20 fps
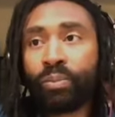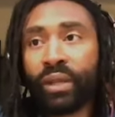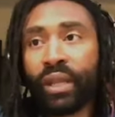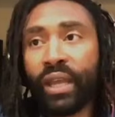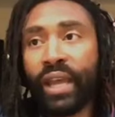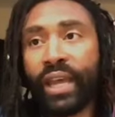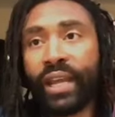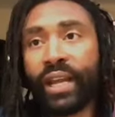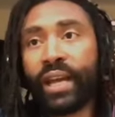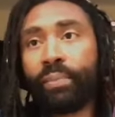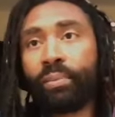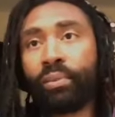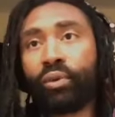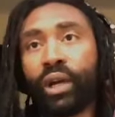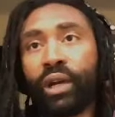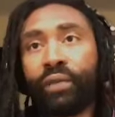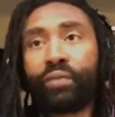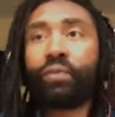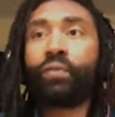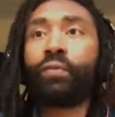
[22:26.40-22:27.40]
and I'm
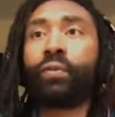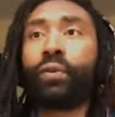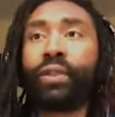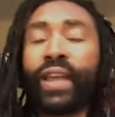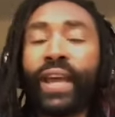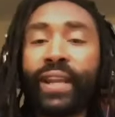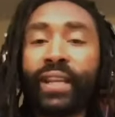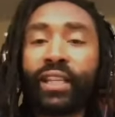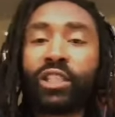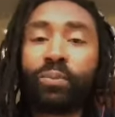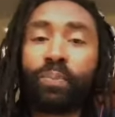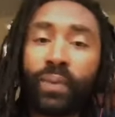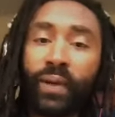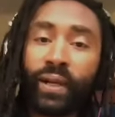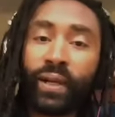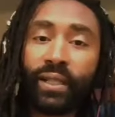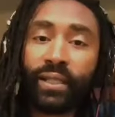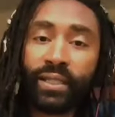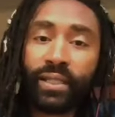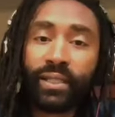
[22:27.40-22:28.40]
grateful for that
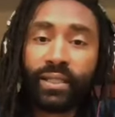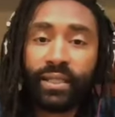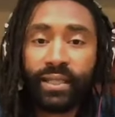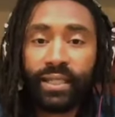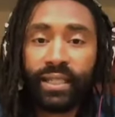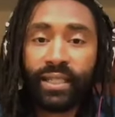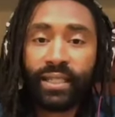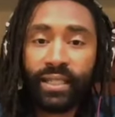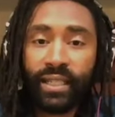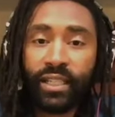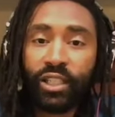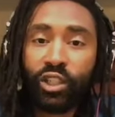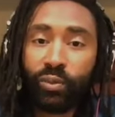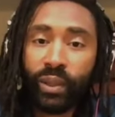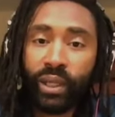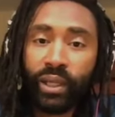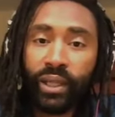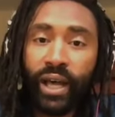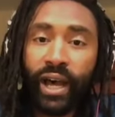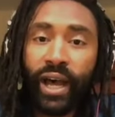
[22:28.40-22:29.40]
experience because it did teach
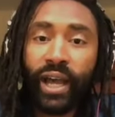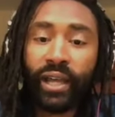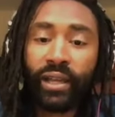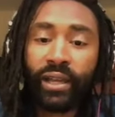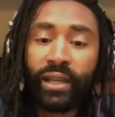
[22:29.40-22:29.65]
me a lot.